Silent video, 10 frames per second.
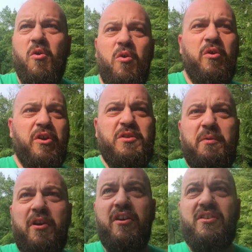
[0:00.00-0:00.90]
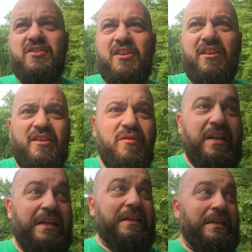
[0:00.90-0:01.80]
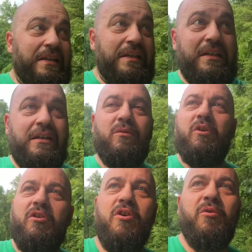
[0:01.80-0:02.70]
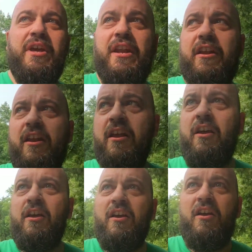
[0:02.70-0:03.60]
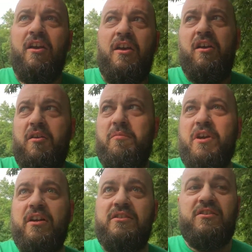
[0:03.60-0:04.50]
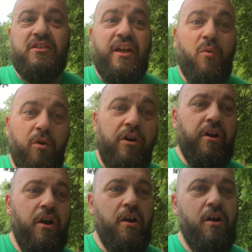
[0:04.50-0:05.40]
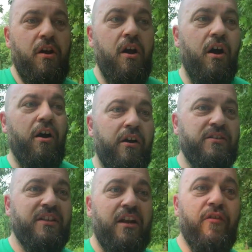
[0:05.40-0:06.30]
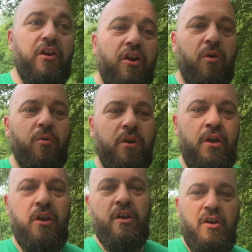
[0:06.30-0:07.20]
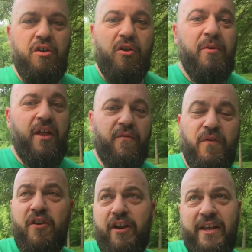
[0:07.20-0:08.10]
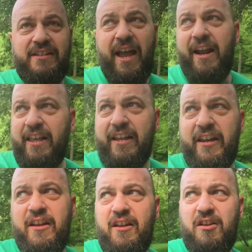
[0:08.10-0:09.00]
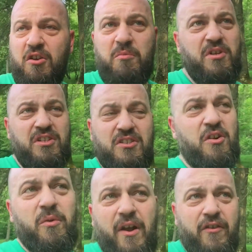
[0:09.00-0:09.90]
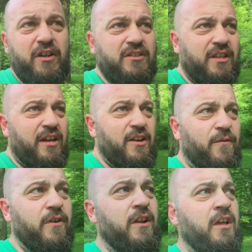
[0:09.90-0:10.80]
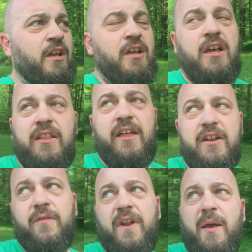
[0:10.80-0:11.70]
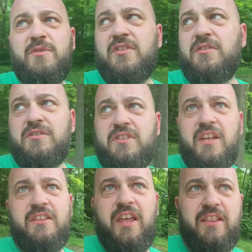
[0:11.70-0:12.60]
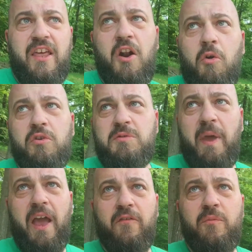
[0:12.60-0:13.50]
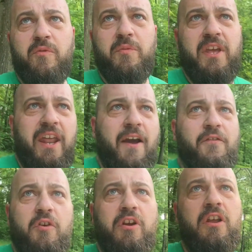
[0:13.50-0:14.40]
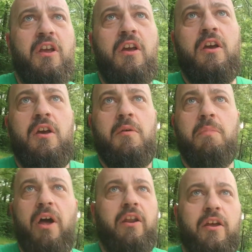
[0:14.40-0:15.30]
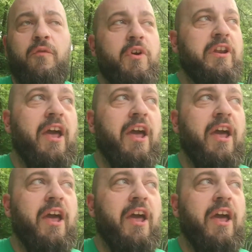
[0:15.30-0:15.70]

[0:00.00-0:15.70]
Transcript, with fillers: or experience in and like uh, we don't go get it because it's a lot of work uh, it's a lot of unknown could be a lot of fear and anxiety in it. it could be just you know whatever it is a lot of different a lot of different obstacles that that, that hold us back from, from getting after it but if we